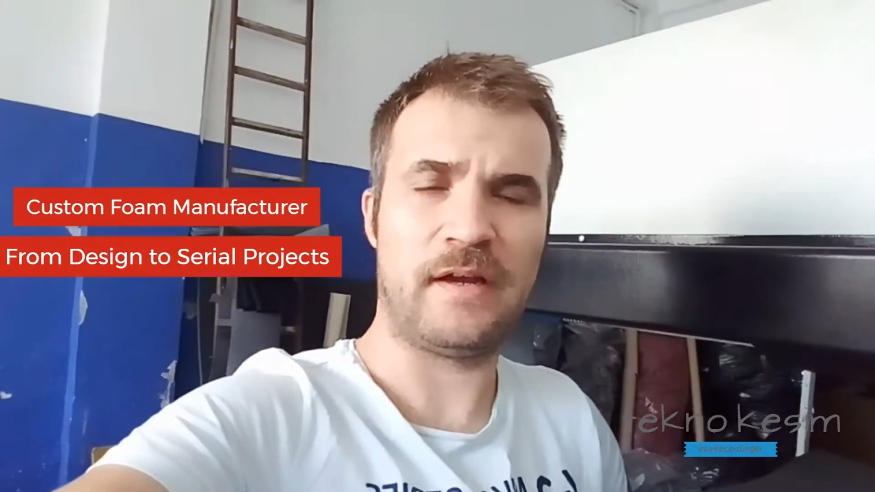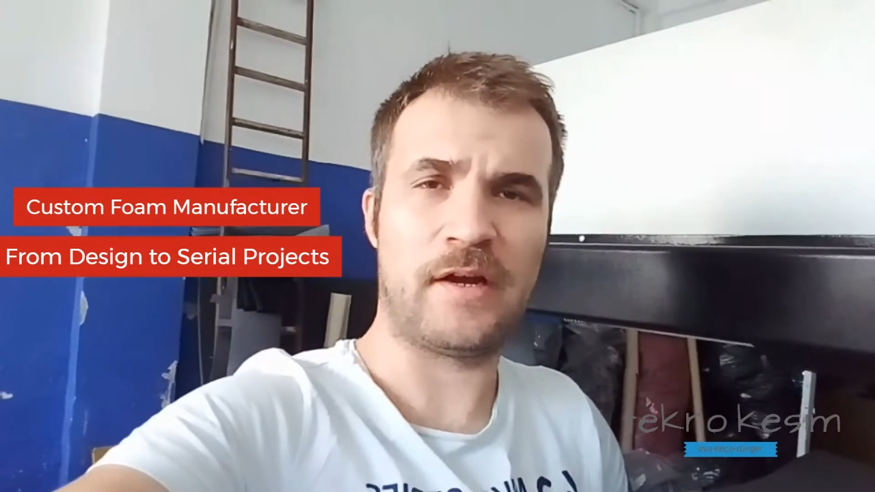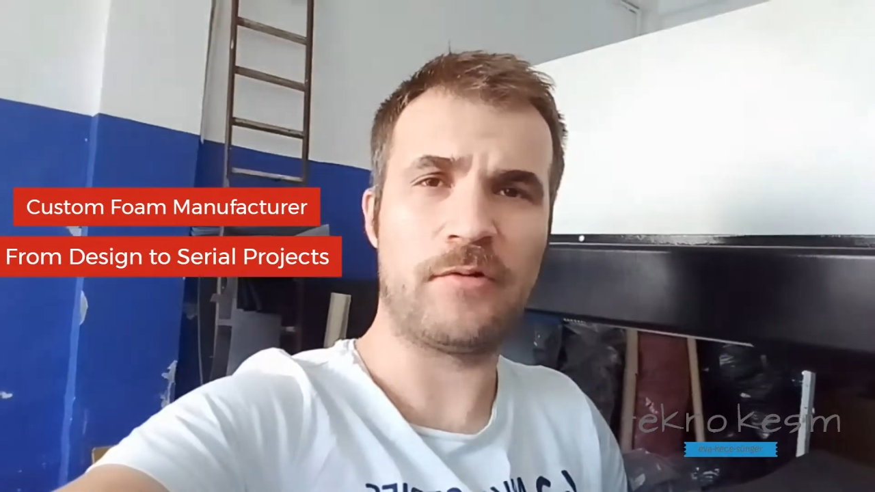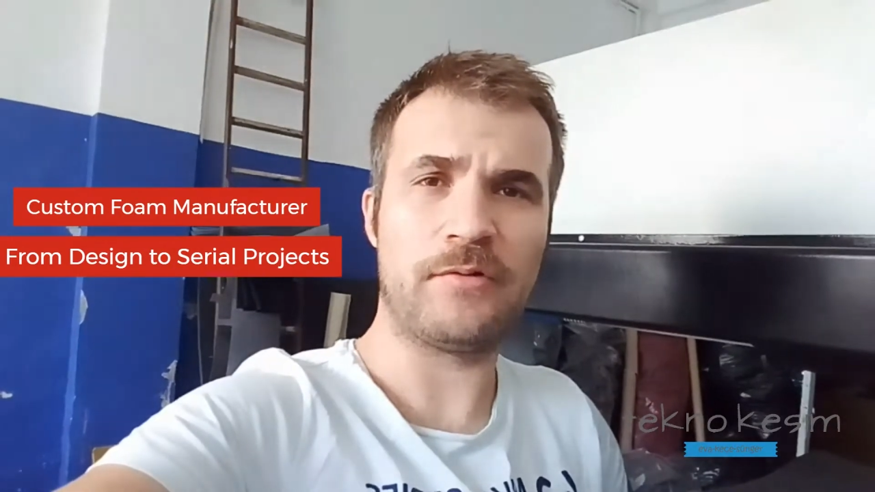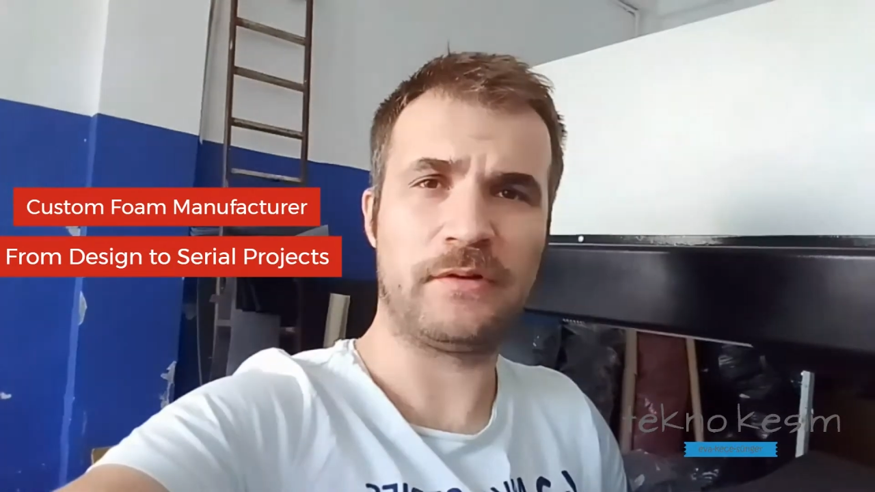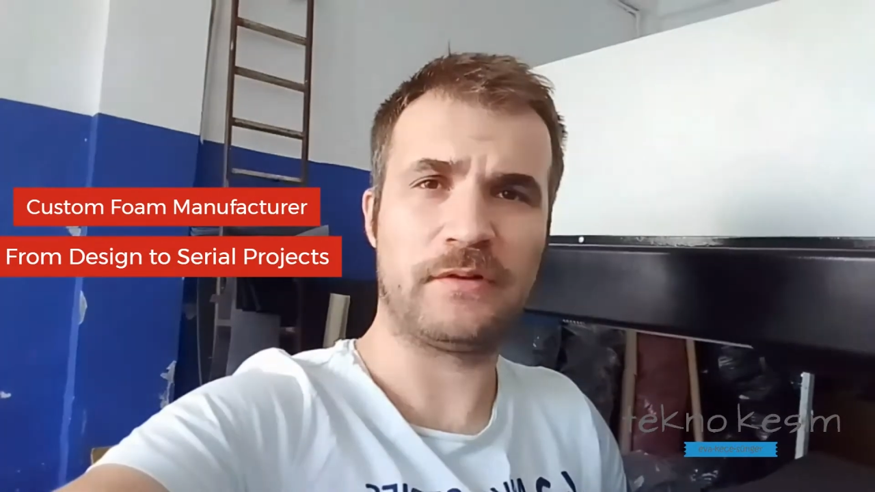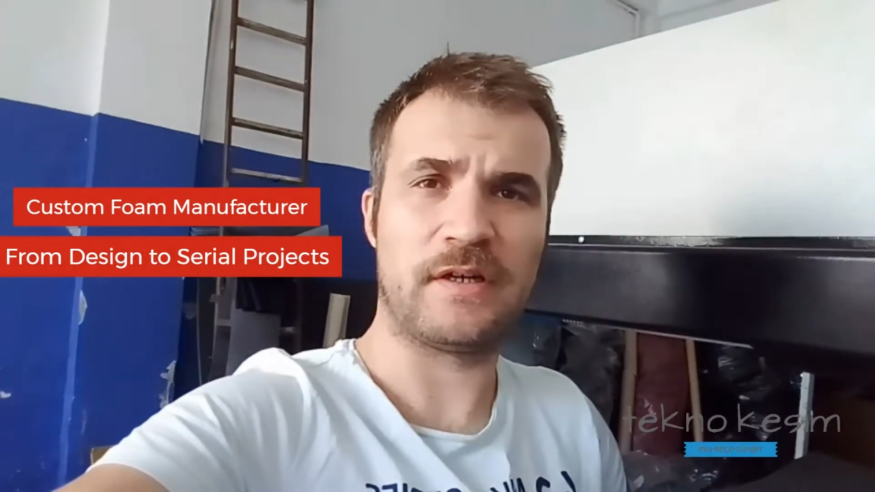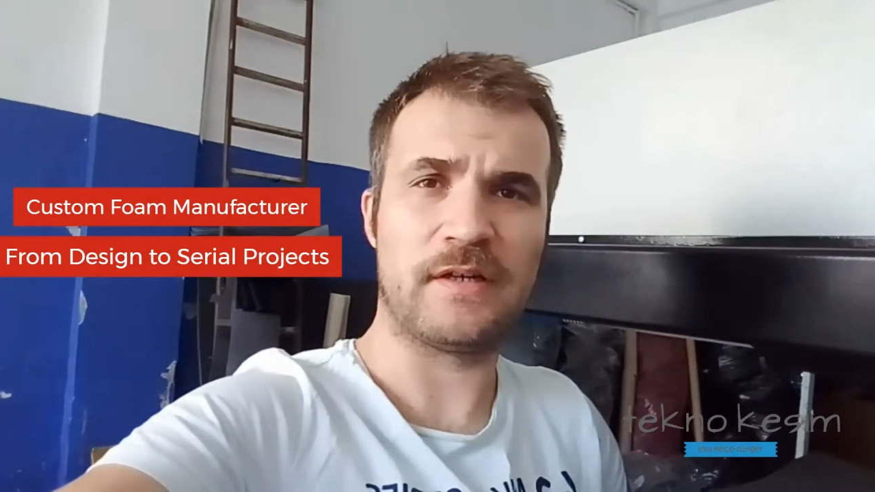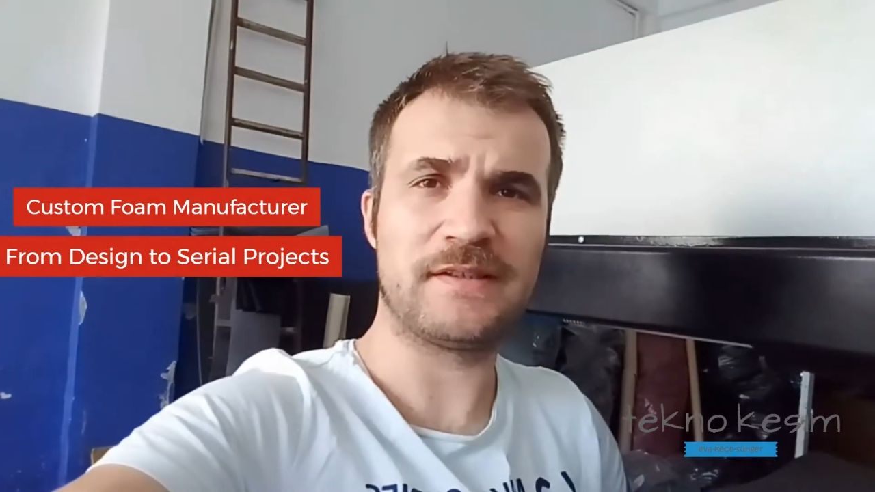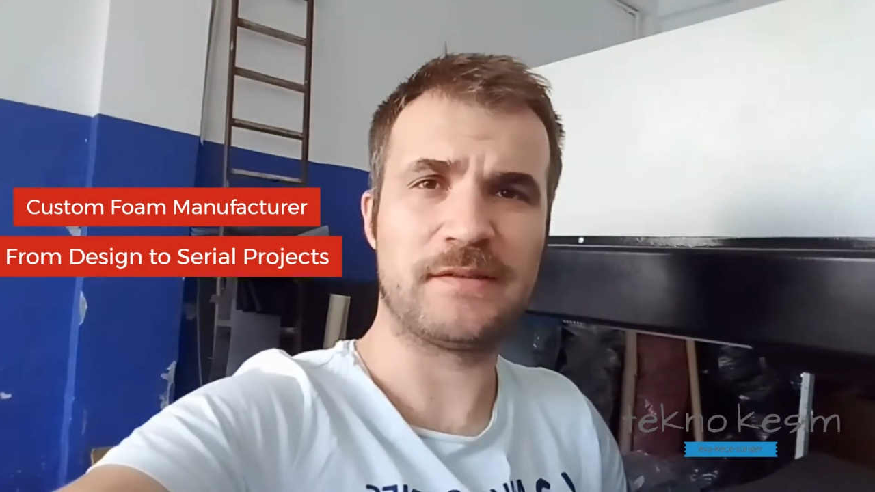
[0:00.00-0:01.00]
according to
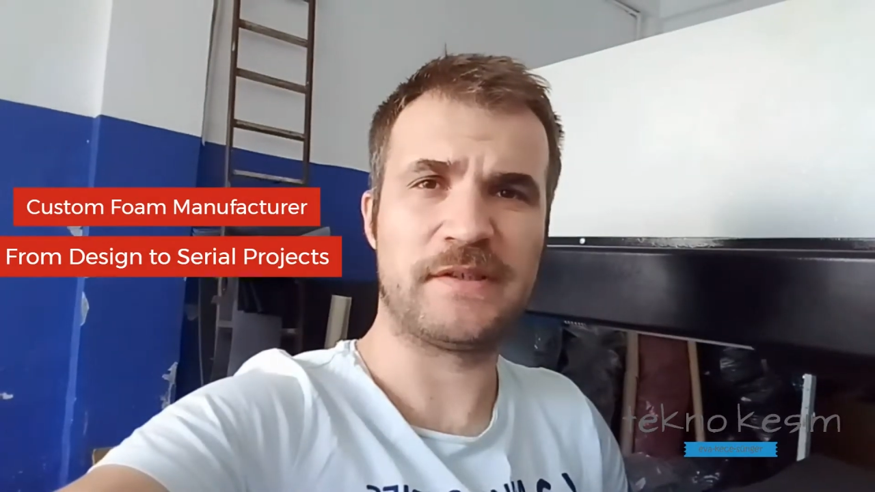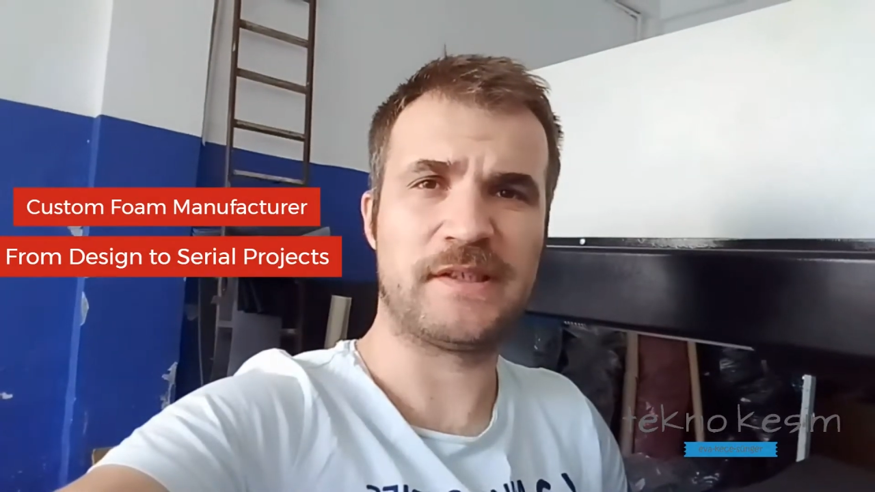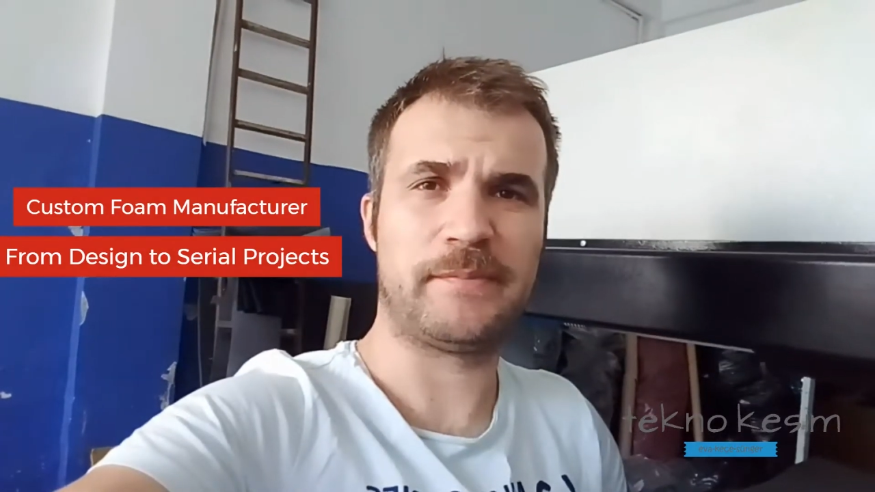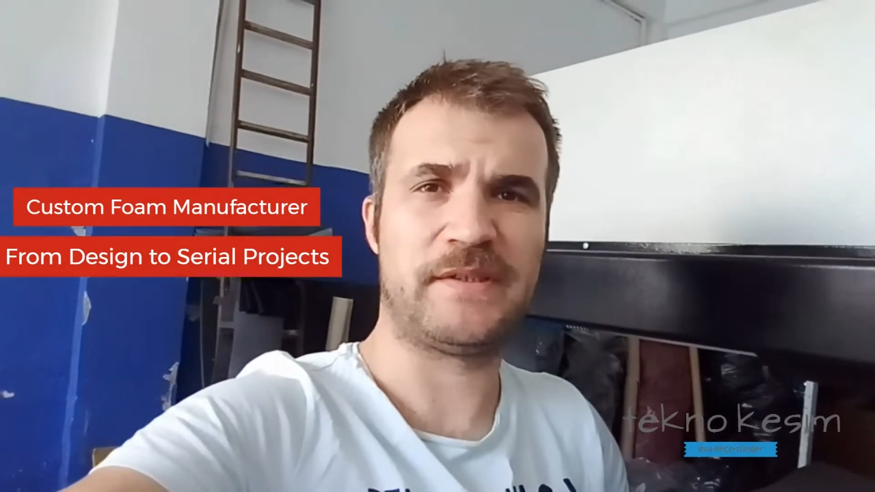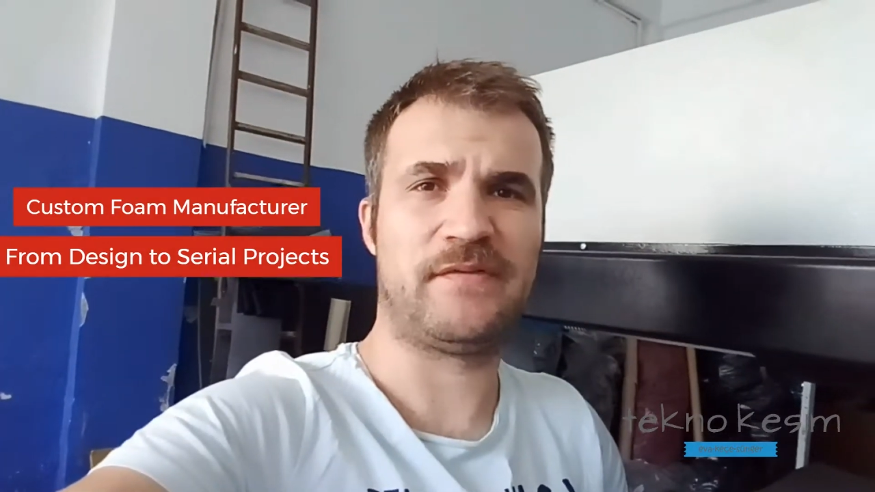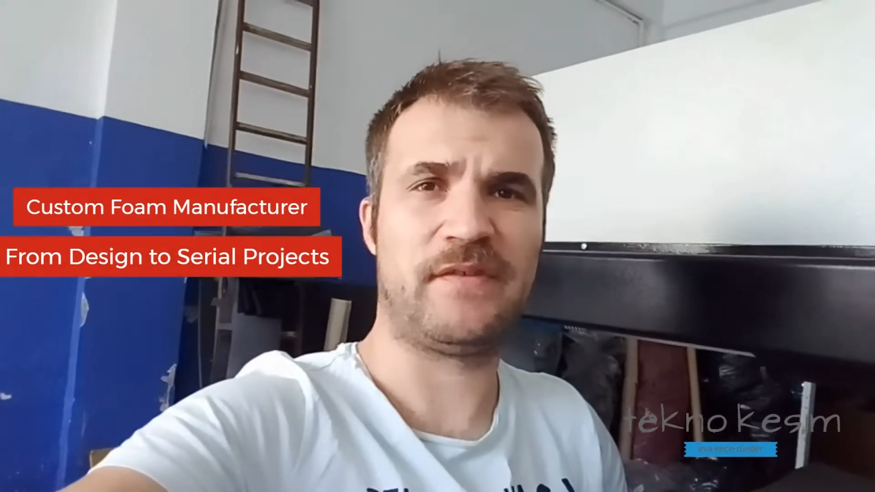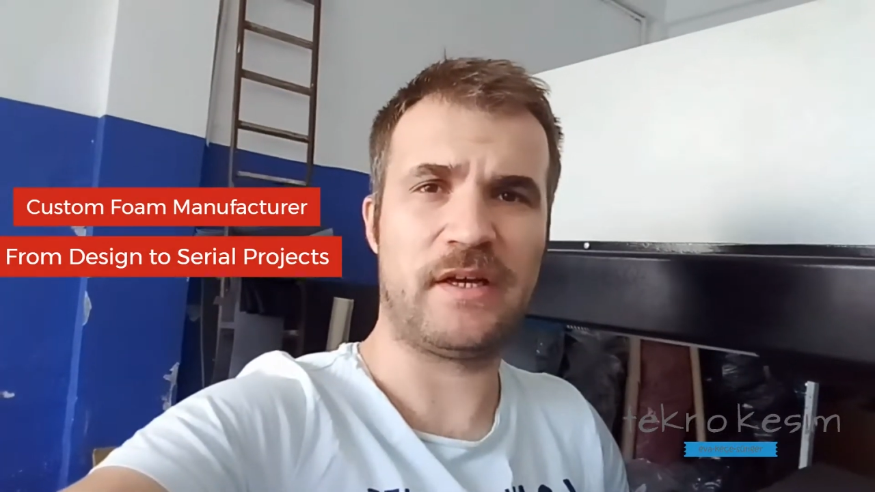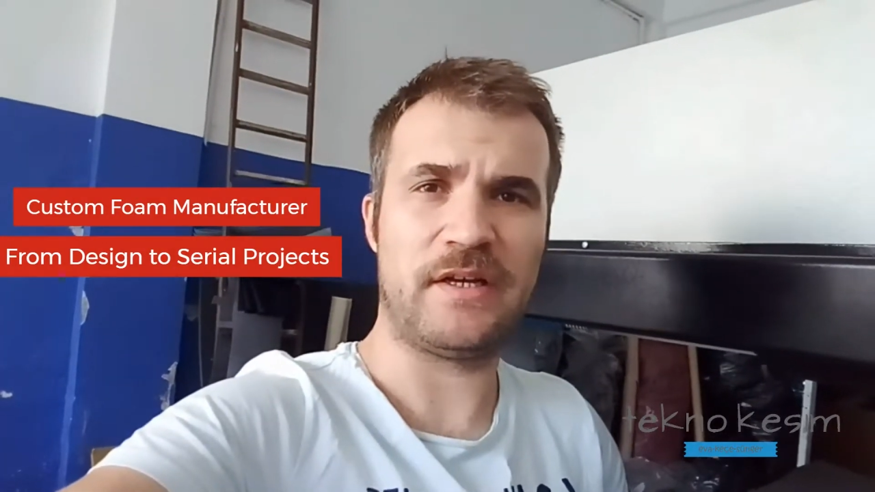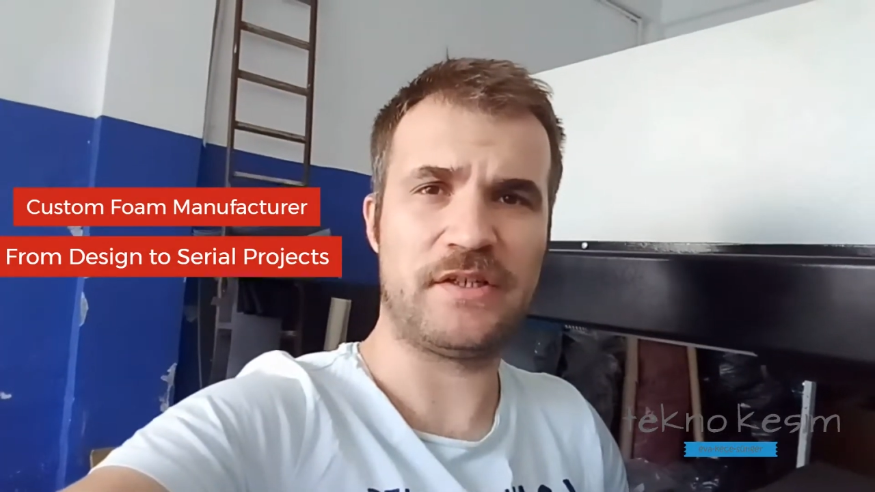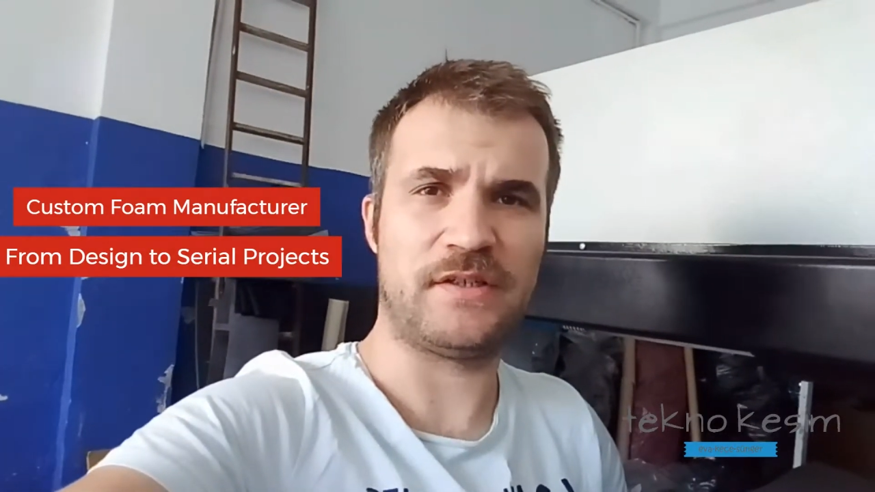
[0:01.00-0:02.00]
customer
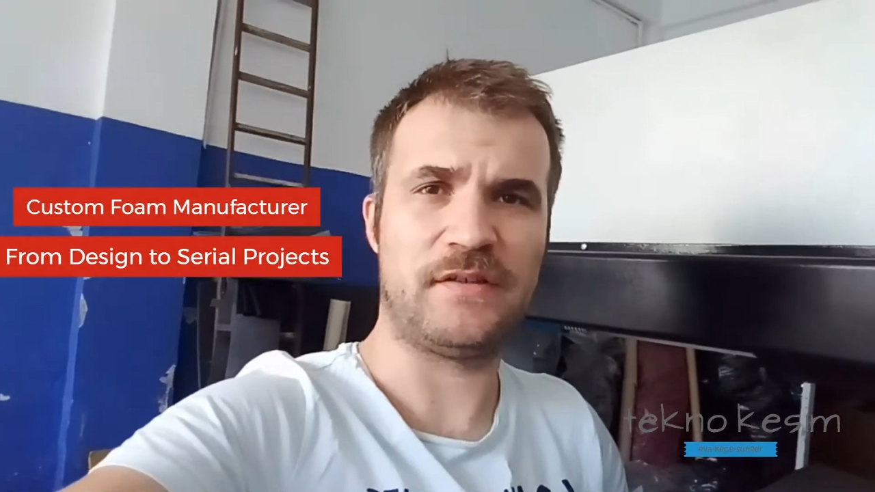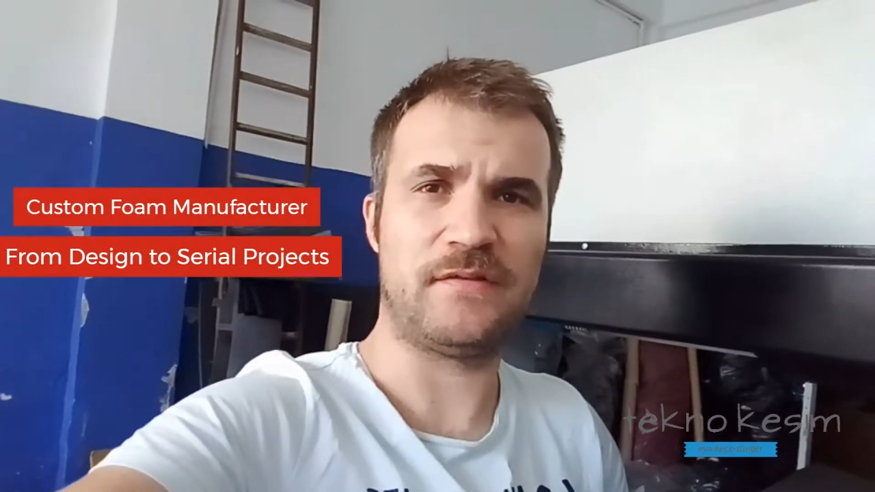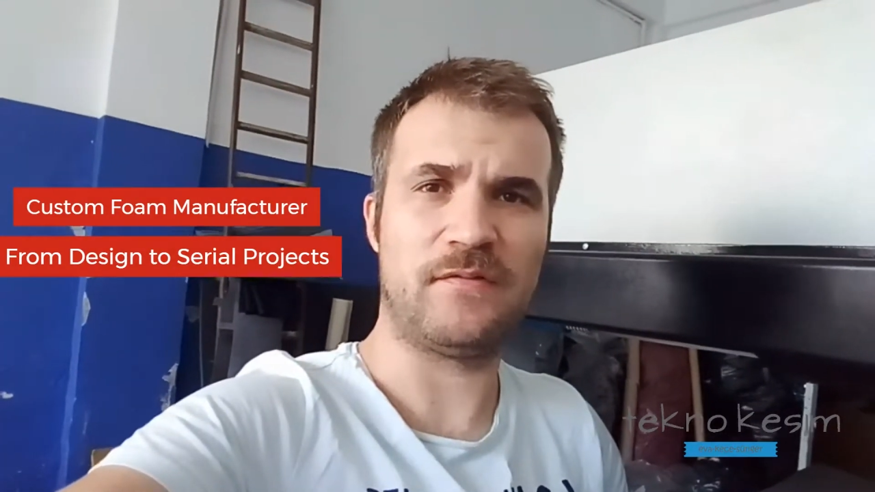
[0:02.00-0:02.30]
specification